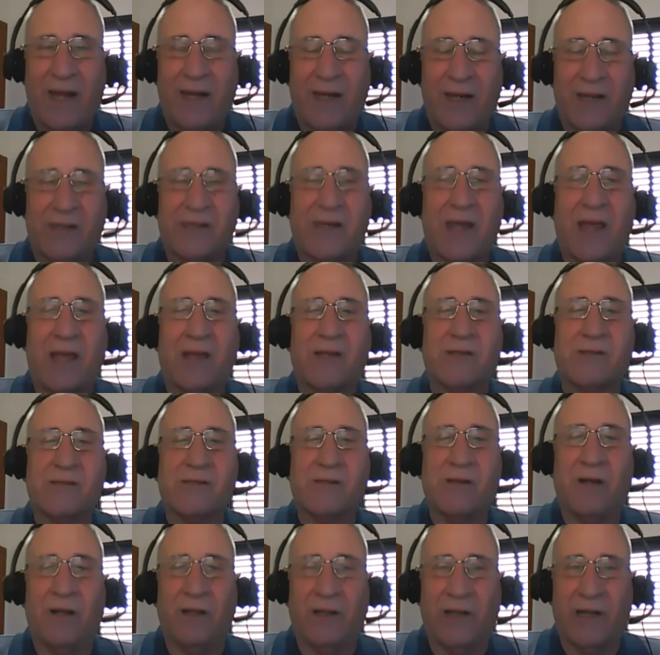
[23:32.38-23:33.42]
it
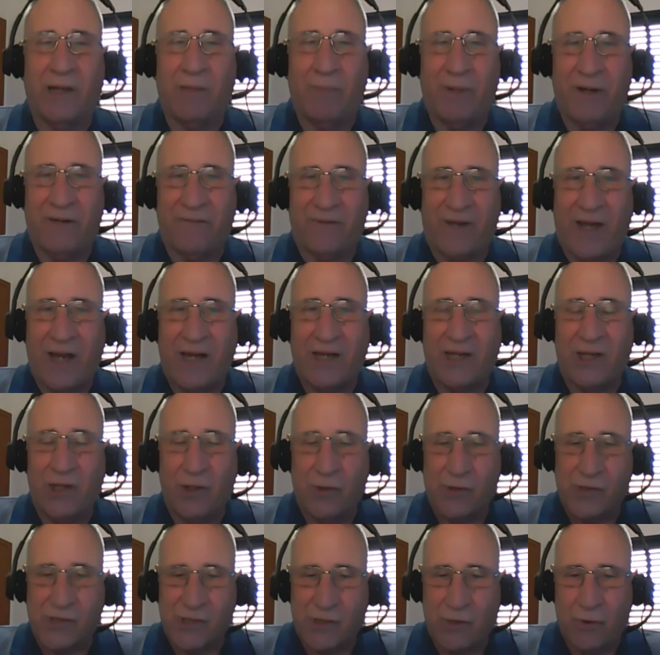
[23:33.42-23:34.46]
takes a little bit of getting
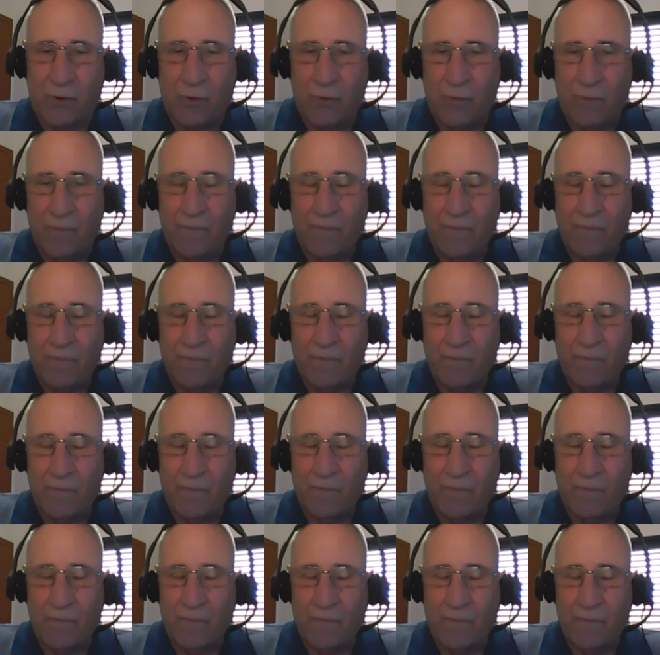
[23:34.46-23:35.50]
used to,
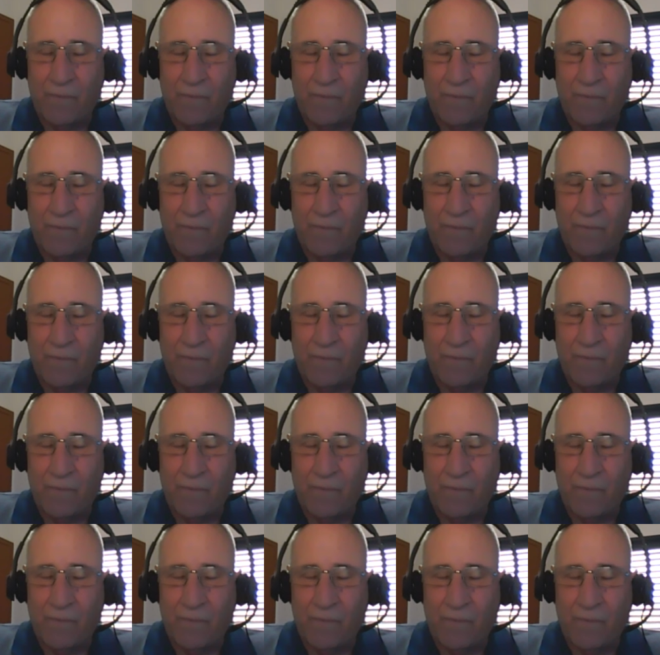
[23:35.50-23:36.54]
but on the other
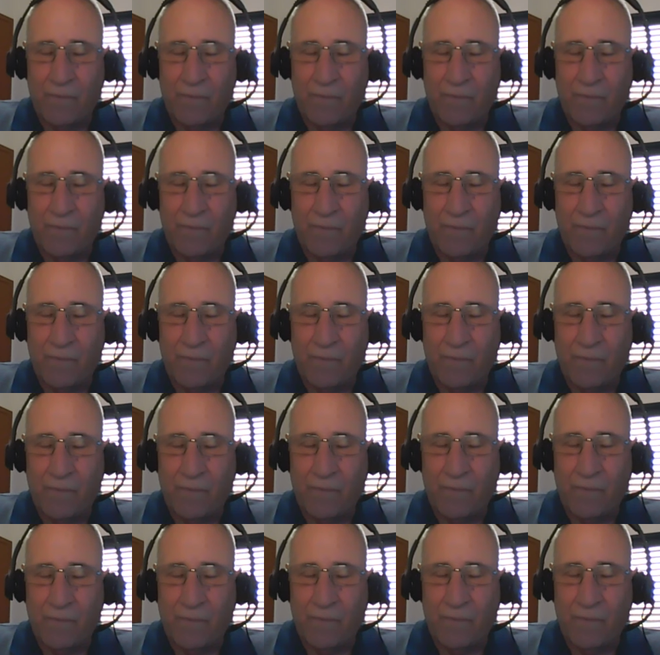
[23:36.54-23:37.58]
hand, it's good
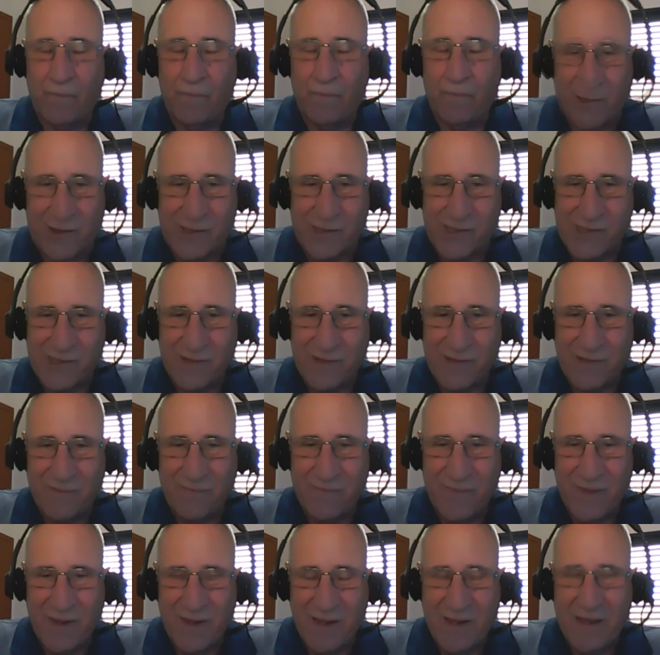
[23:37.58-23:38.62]
for their writing
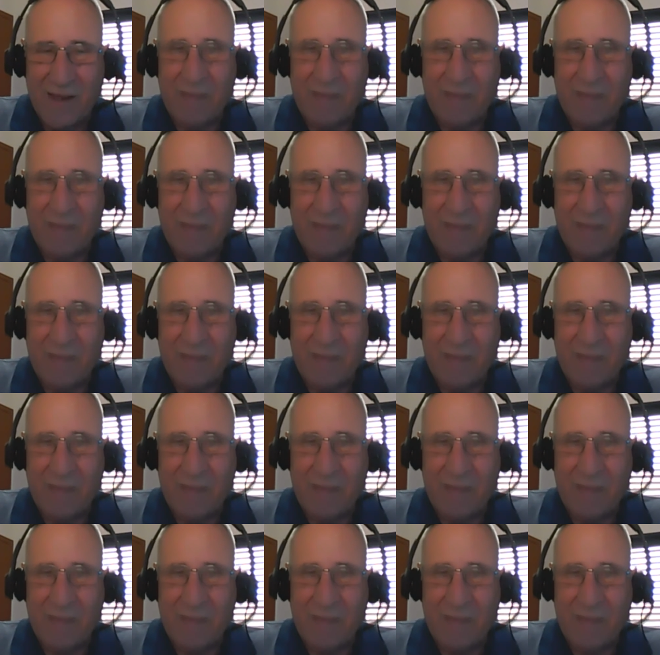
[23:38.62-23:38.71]
skills